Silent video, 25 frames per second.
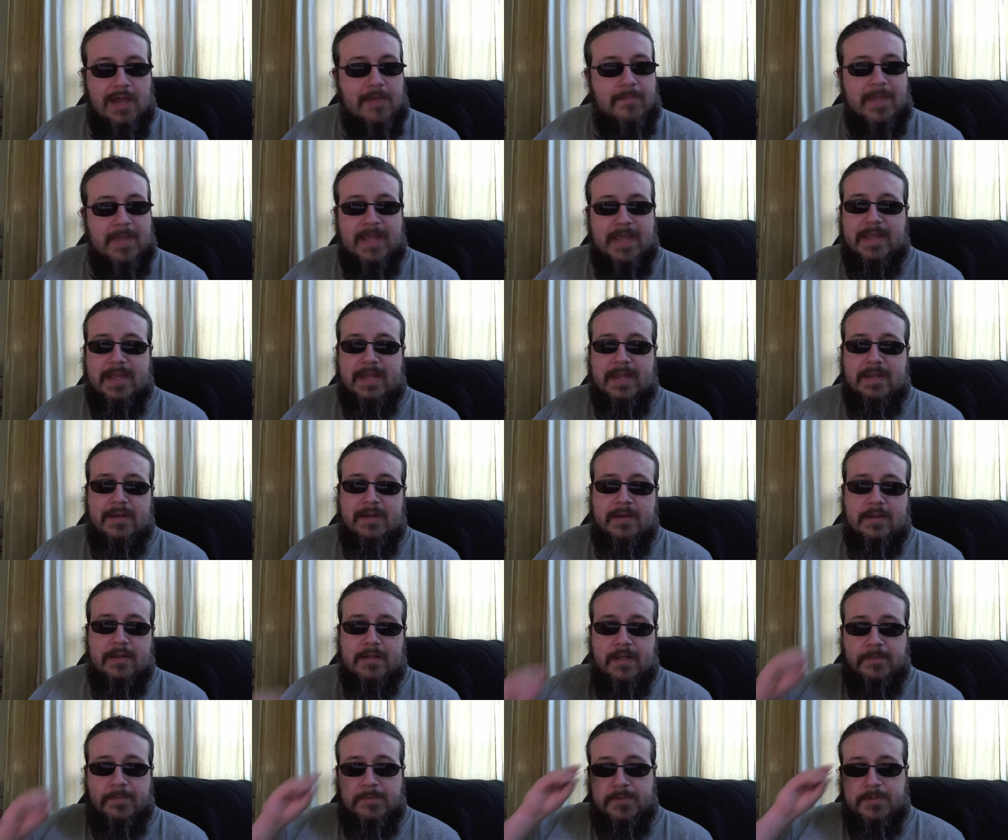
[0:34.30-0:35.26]
I may get
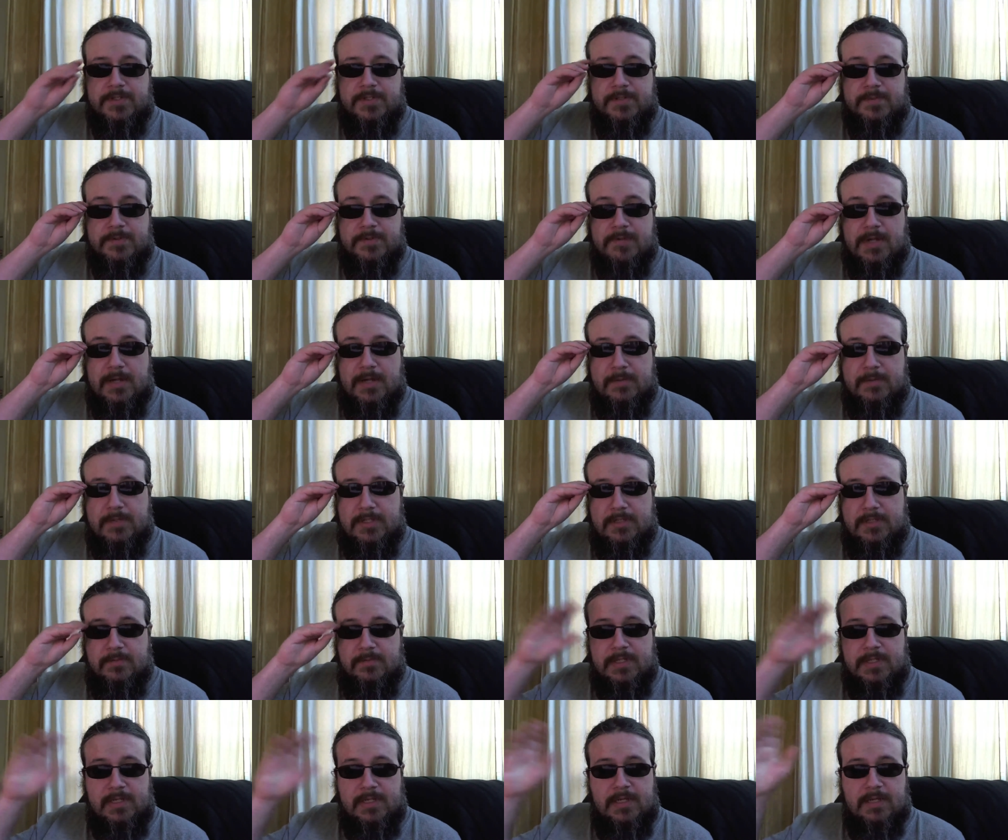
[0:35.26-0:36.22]
in a couple subscribers
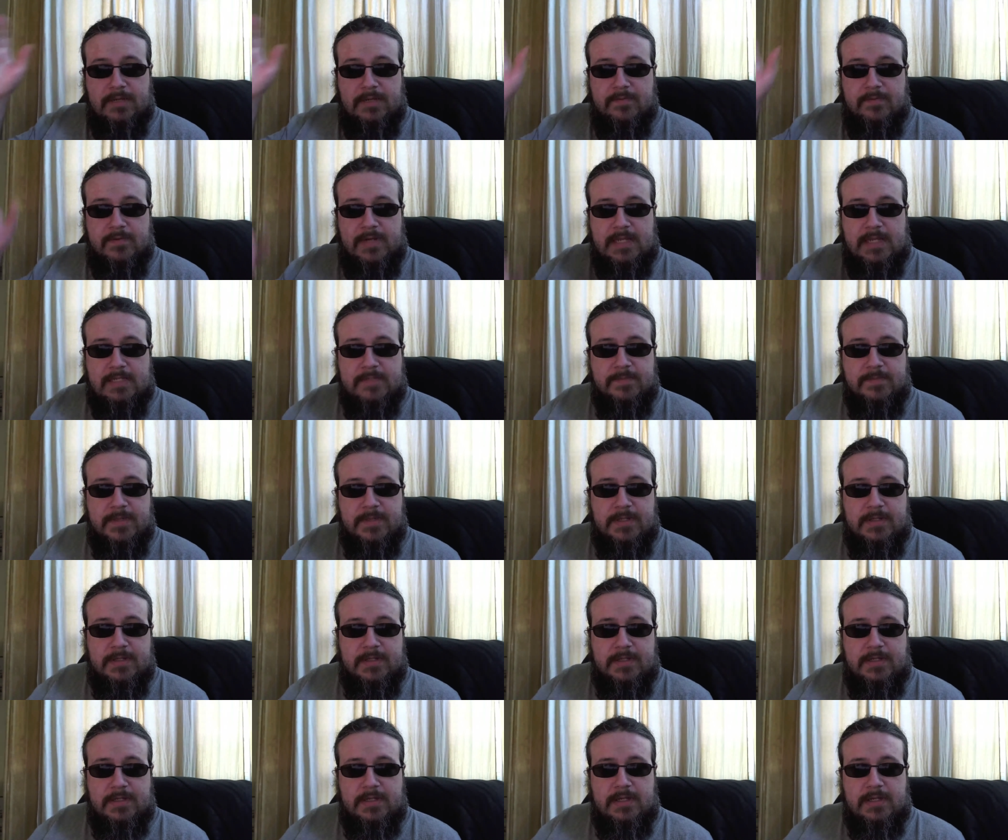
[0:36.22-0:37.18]
at the beginning of the next
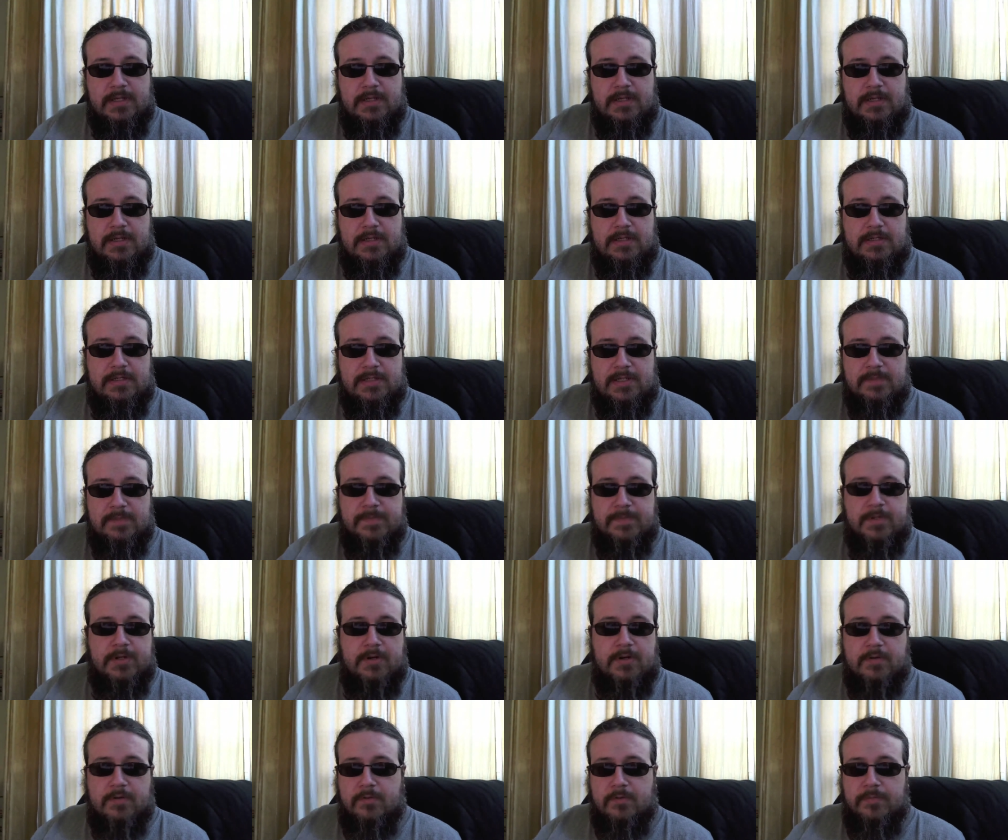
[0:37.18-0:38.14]
month and, and, and
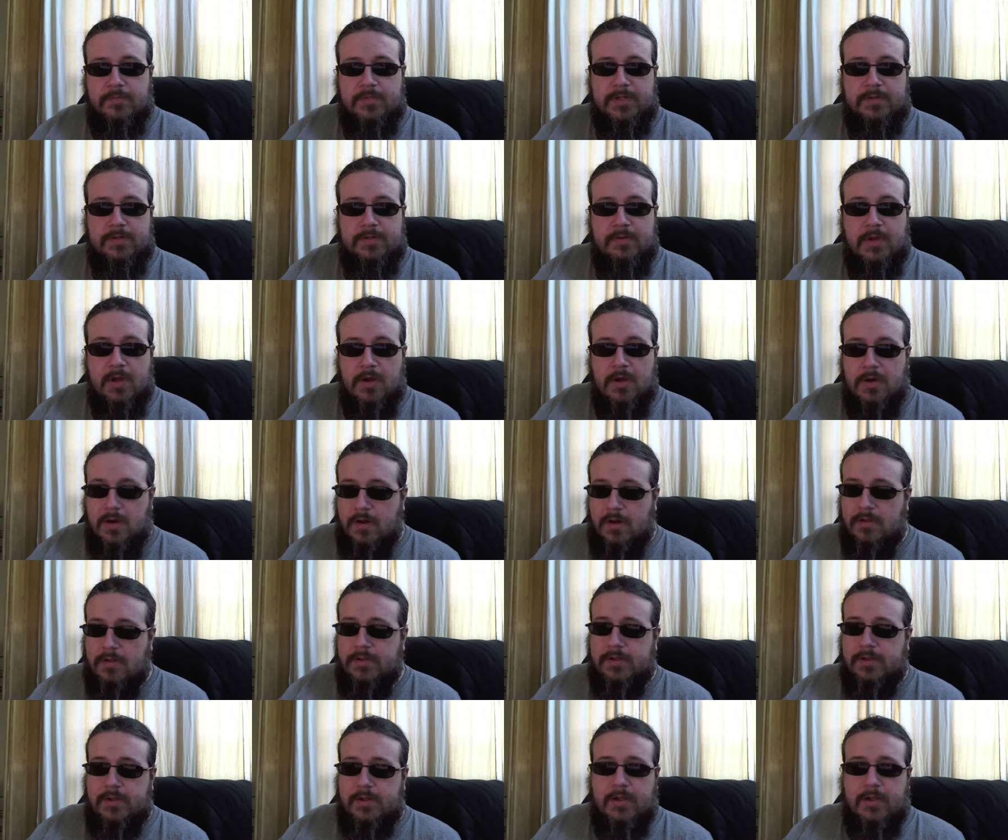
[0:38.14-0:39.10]
tip it over, but
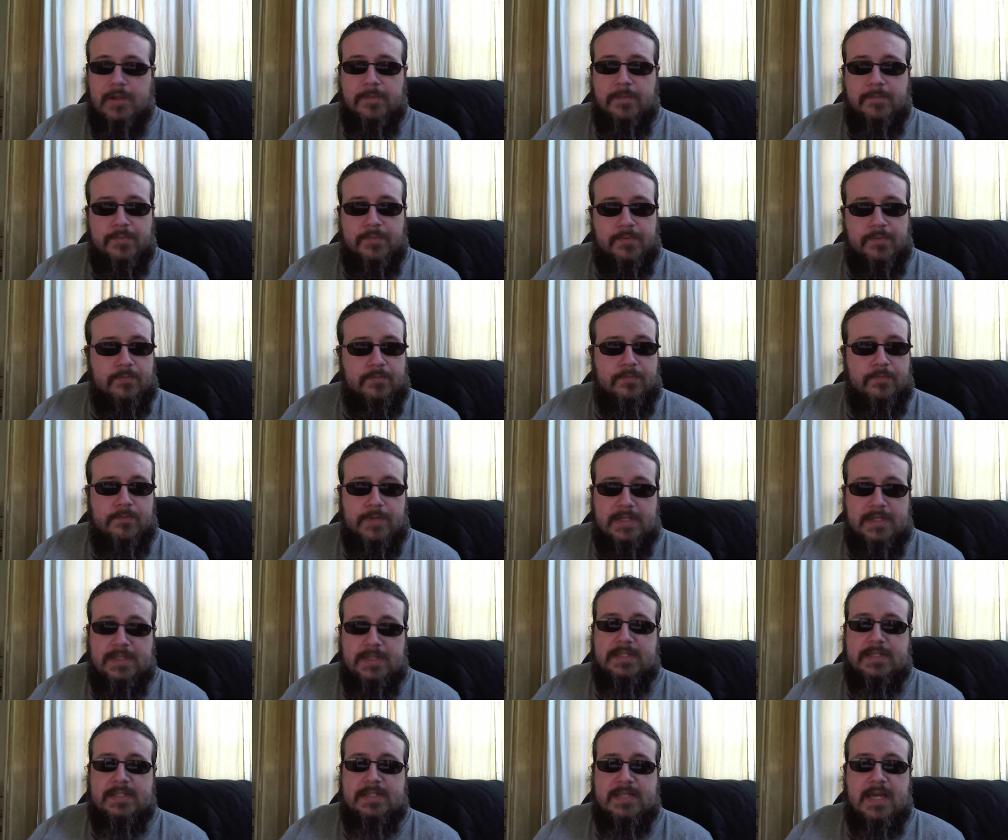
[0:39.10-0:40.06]
all in all, I'm
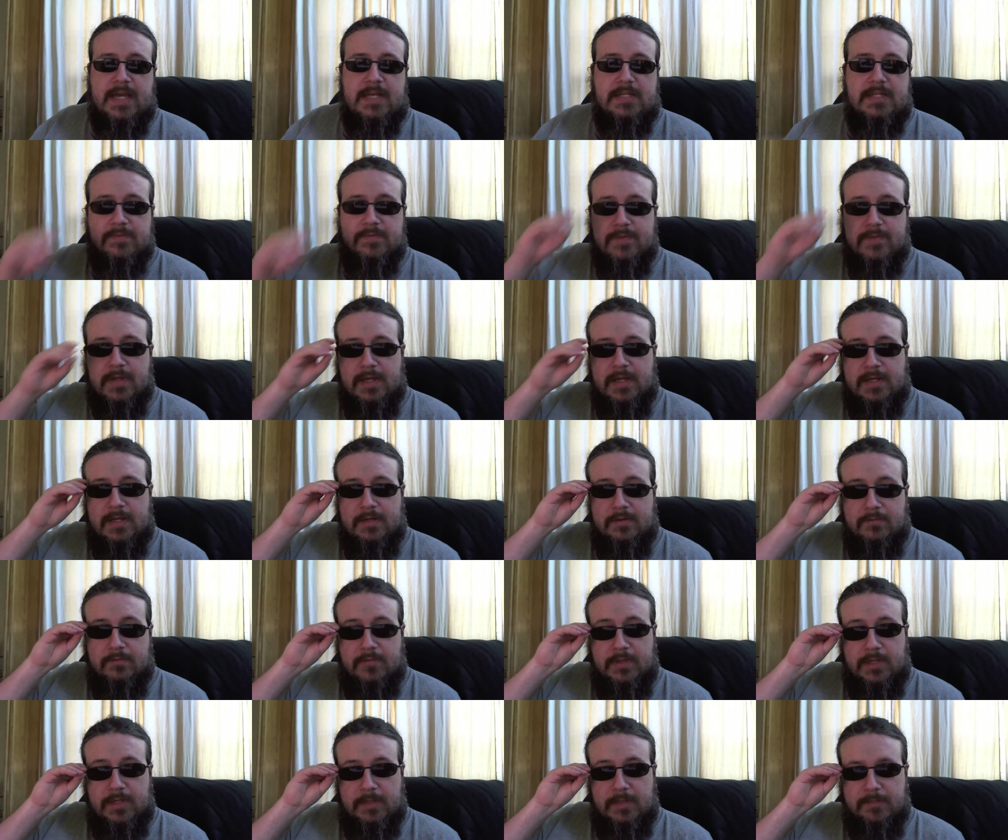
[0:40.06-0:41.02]
really satisfied
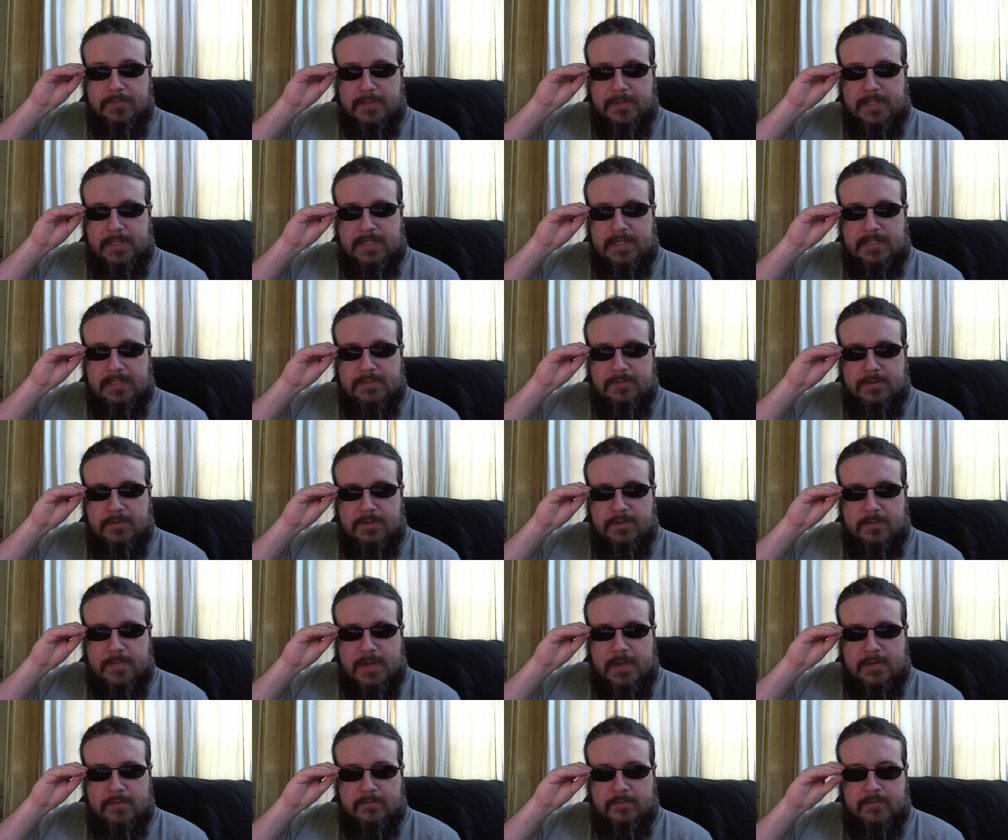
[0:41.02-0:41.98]
and really pleased with
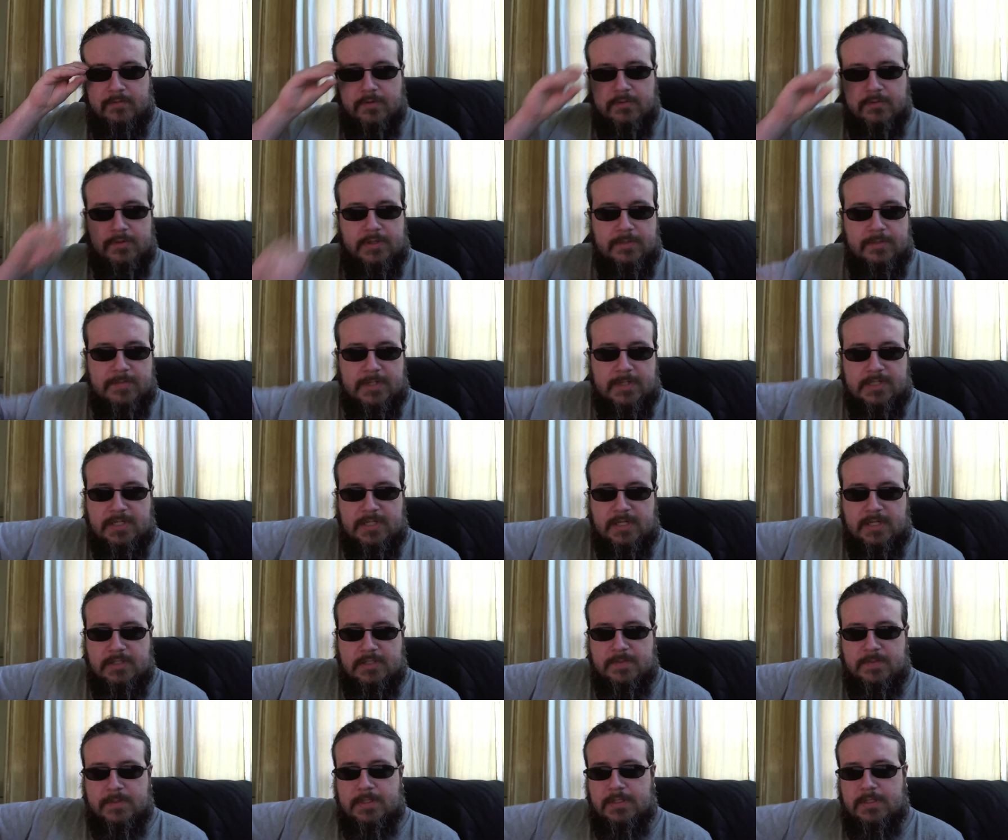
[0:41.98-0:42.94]
the amount of growth that my
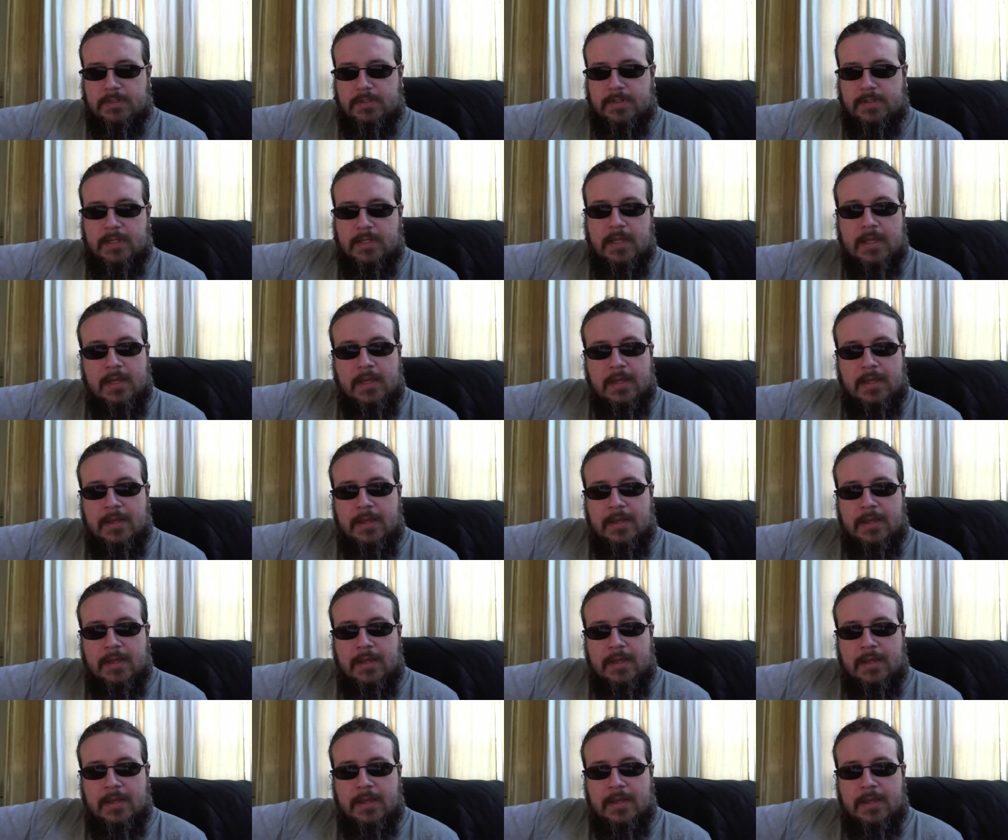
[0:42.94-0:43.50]
channel's been doing.